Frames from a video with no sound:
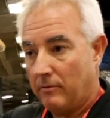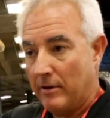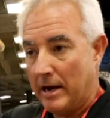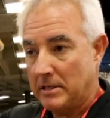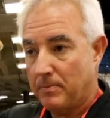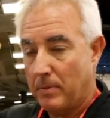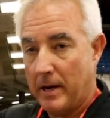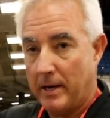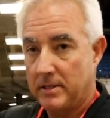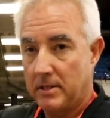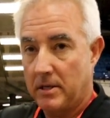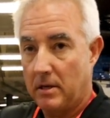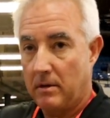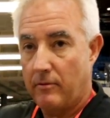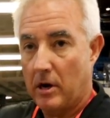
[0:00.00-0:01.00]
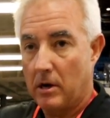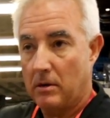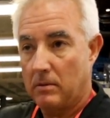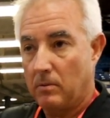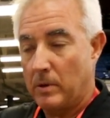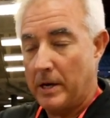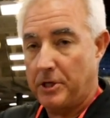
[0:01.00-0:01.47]
vice president of
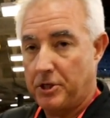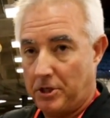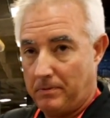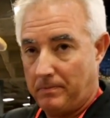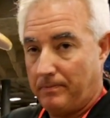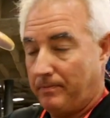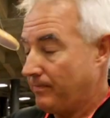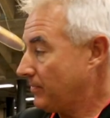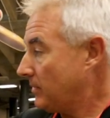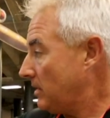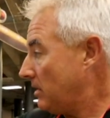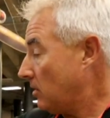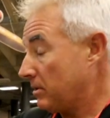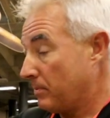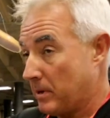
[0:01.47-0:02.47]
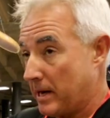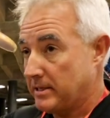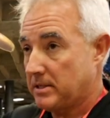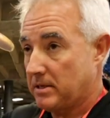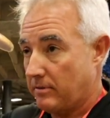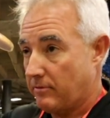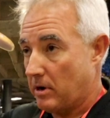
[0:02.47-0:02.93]
our region, or the
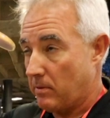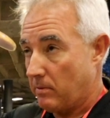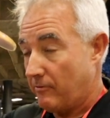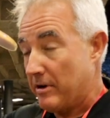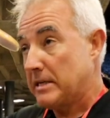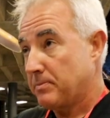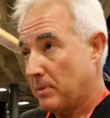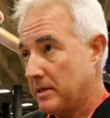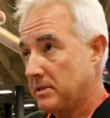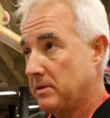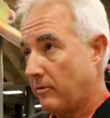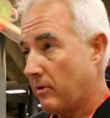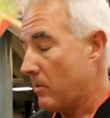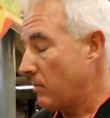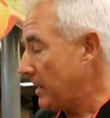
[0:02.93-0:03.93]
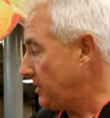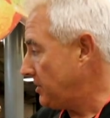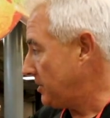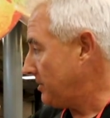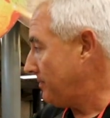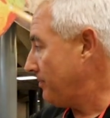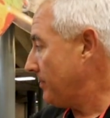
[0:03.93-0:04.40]
president of our vice president of our
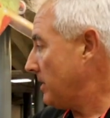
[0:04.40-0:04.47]
region,